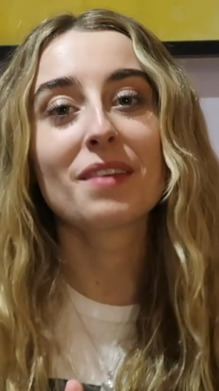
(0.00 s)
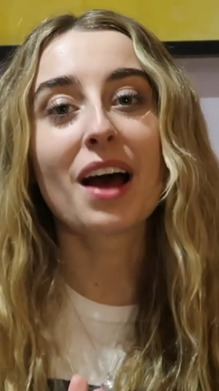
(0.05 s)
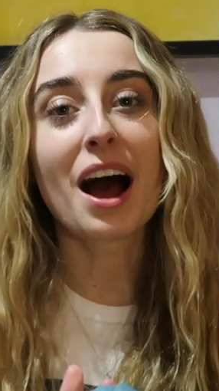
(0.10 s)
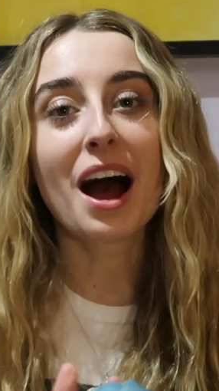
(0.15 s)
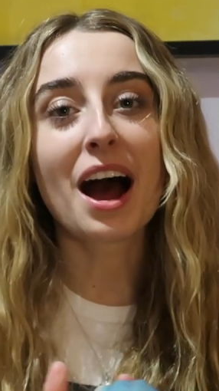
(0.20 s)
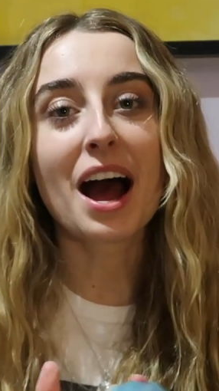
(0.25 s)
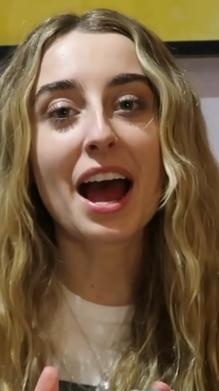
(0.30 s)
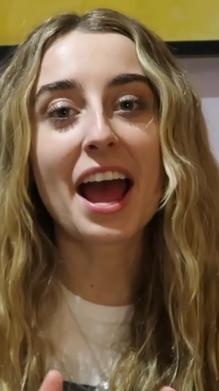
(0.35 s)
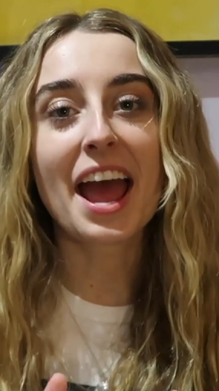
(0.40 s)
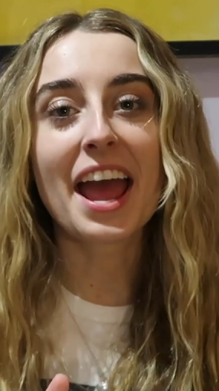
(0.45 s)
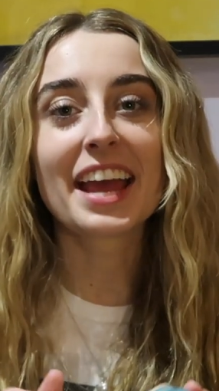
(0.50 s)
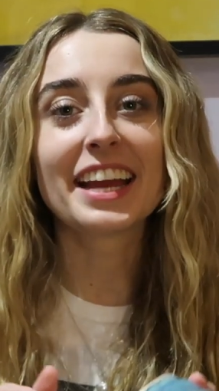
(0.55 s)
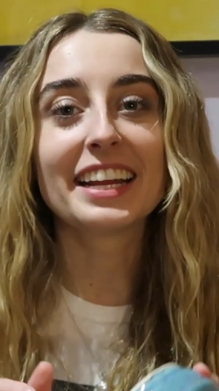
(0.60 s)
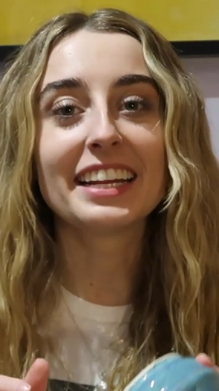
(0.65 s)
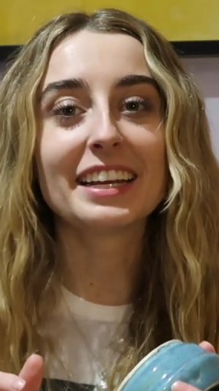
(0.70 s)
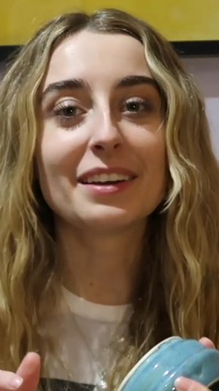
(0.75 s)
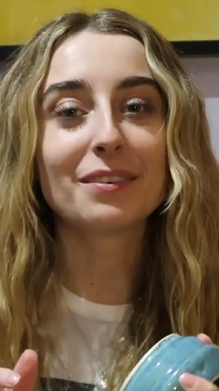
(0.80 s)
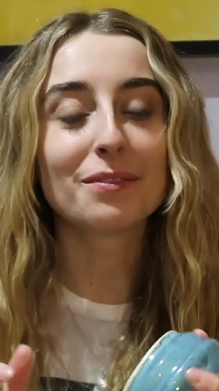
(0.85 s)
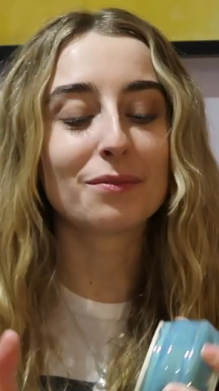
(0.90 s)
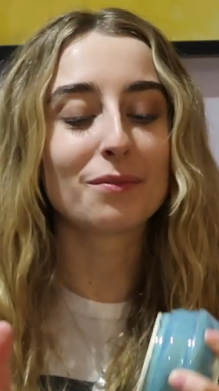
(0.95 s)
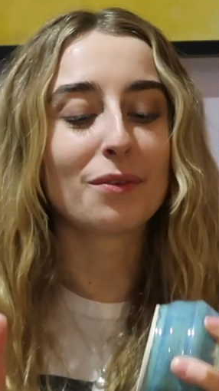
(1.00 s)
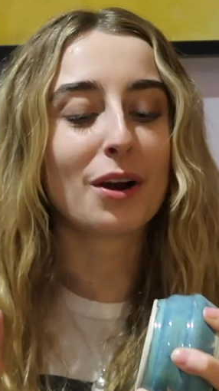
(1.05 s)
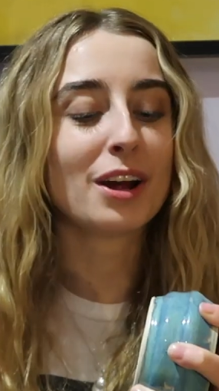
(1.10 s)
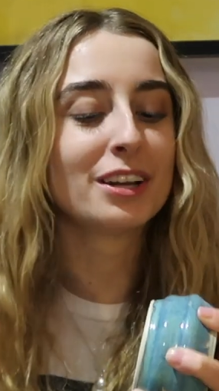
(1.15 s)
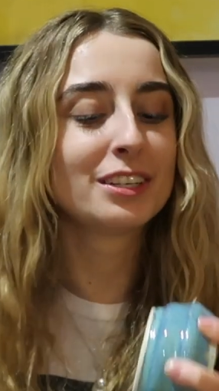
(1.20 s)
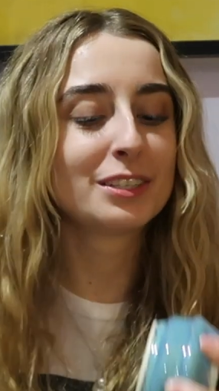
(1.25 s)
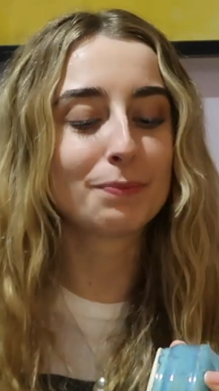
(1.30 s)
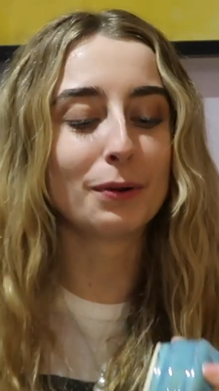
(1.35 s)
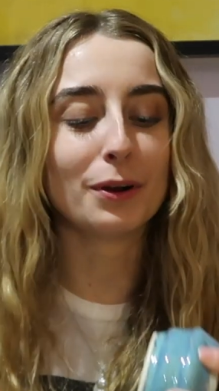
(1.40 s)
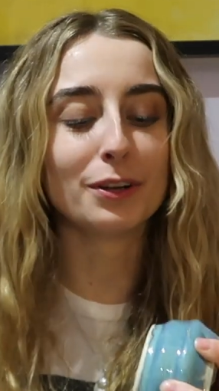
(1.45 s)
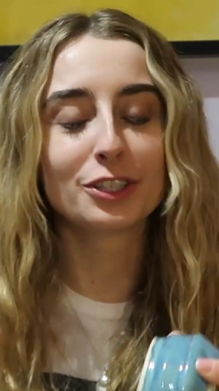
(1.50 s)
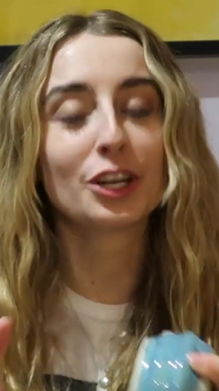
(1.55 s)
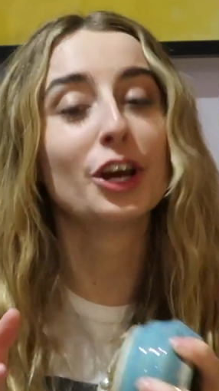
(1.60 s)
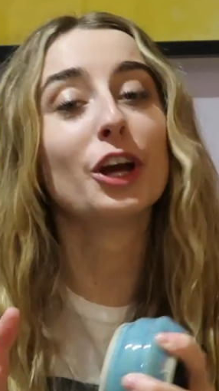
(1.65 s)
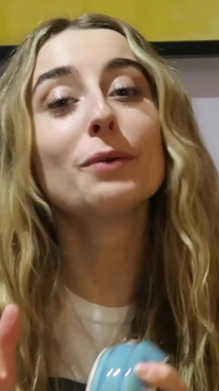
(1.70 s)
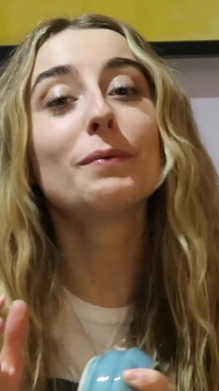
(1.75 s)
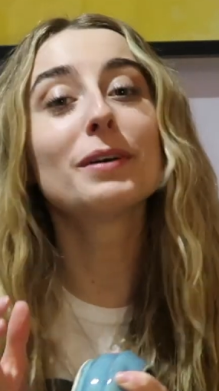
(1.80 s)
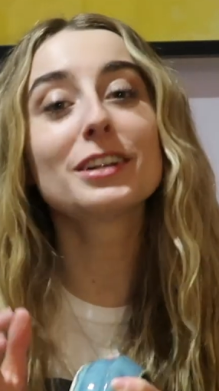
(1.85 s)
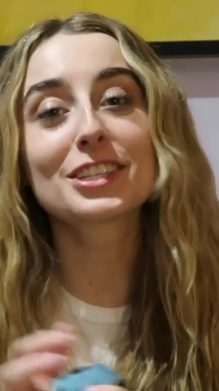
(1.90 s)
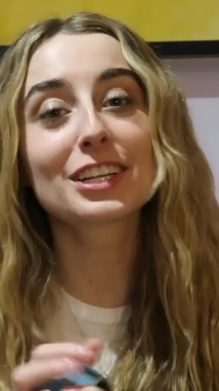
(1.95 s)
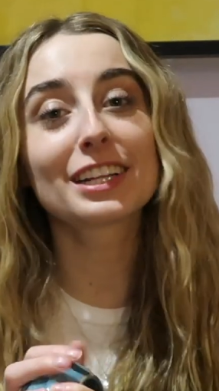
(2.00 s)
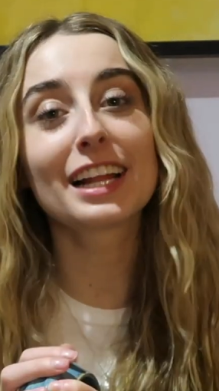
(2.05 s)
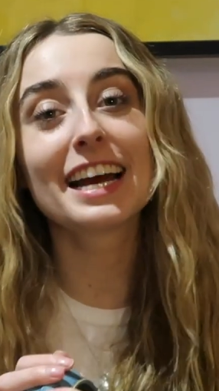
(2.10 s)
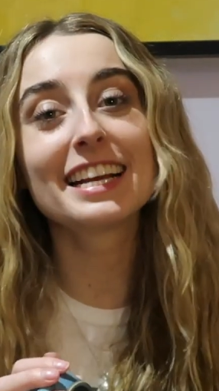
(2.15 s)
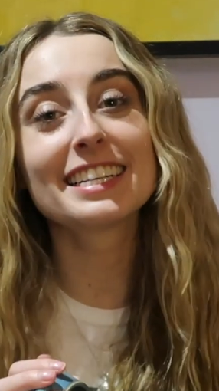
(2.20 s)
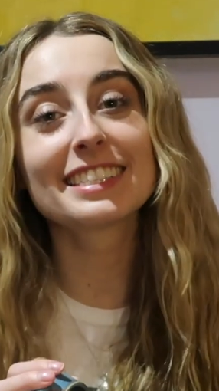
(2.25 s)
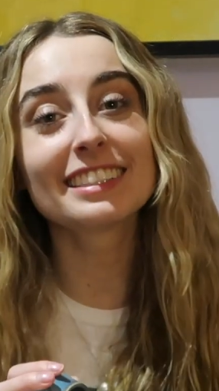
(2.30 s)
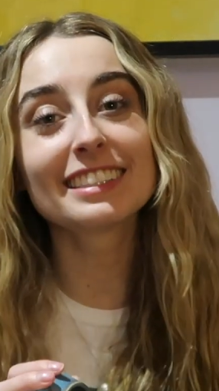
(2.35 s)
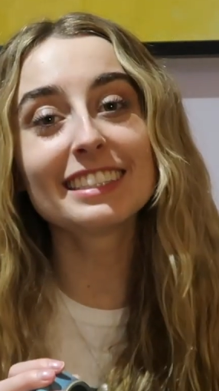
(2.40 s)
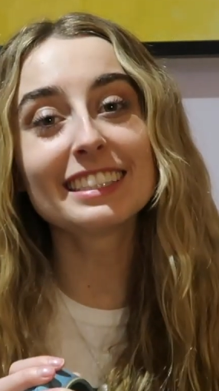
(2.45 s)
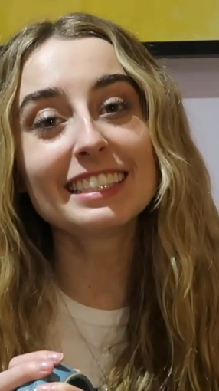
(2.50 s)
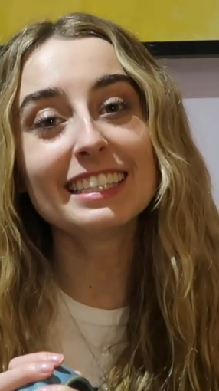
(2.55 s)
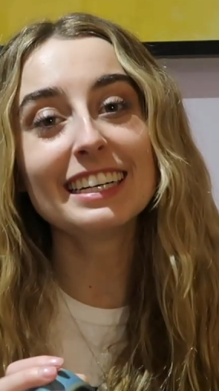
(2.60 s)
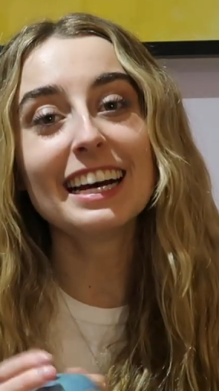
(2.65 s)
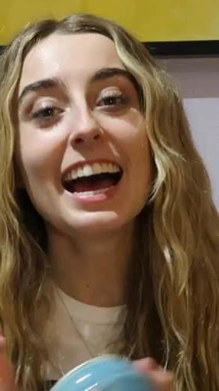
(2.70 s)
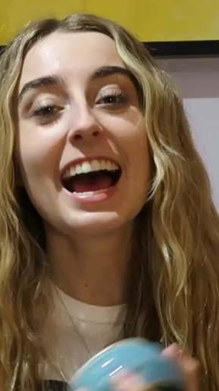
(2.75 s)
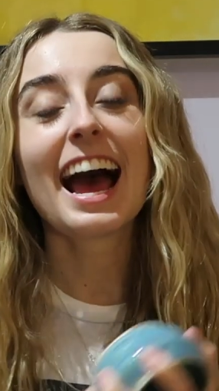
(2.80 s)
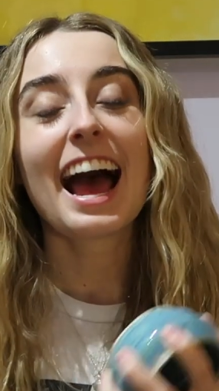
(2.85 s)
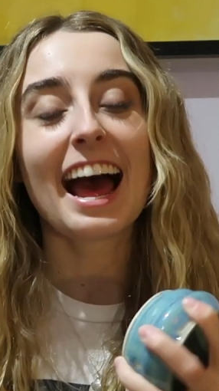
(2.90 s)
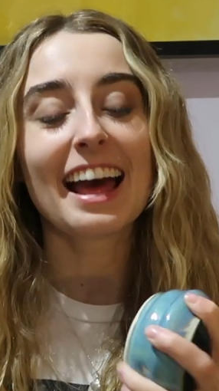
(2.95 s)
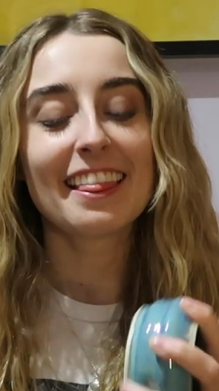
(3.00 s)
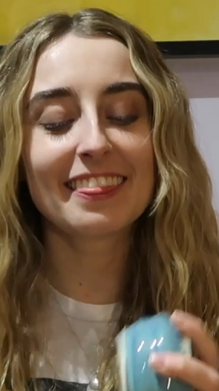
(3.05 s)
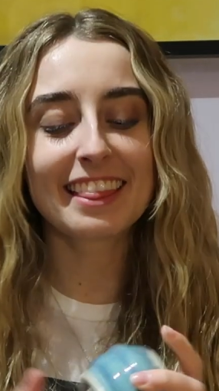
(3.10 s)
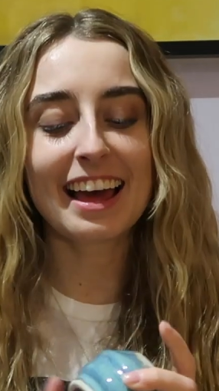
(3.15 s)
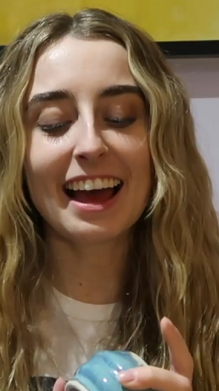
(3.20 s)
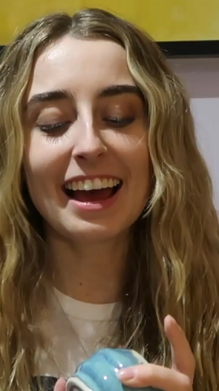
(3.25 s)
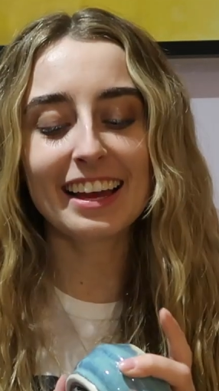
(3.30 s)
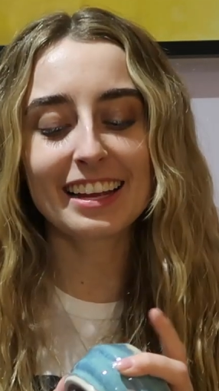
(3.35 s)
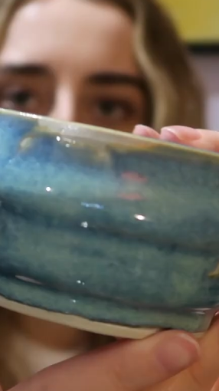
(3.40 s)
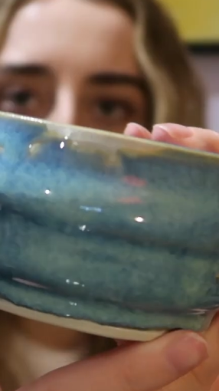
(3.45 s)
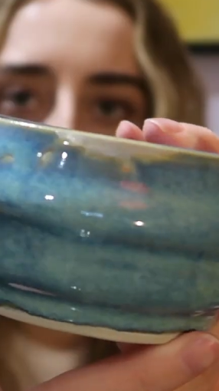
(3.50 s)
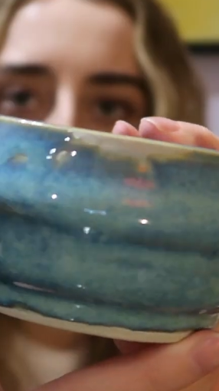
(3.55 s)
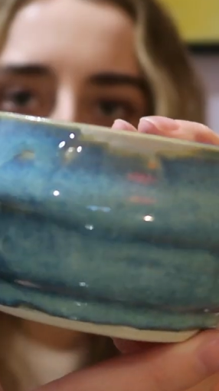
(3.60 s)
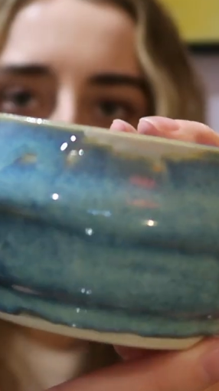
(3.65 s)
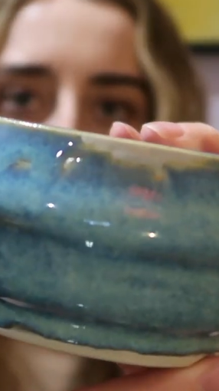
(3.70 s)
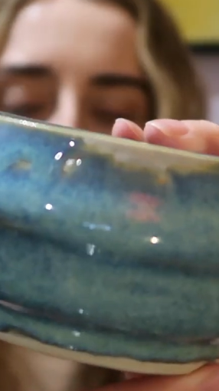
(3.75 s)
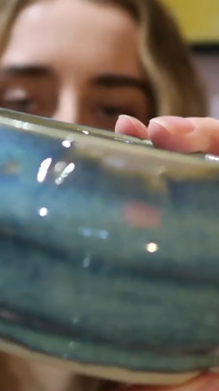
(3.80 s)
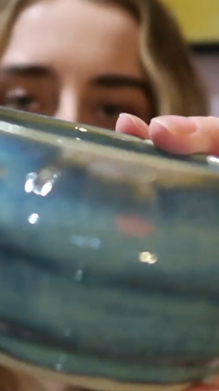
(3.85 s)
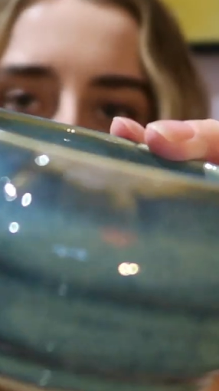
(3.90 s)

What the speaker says: I put too much glaze on it and that is why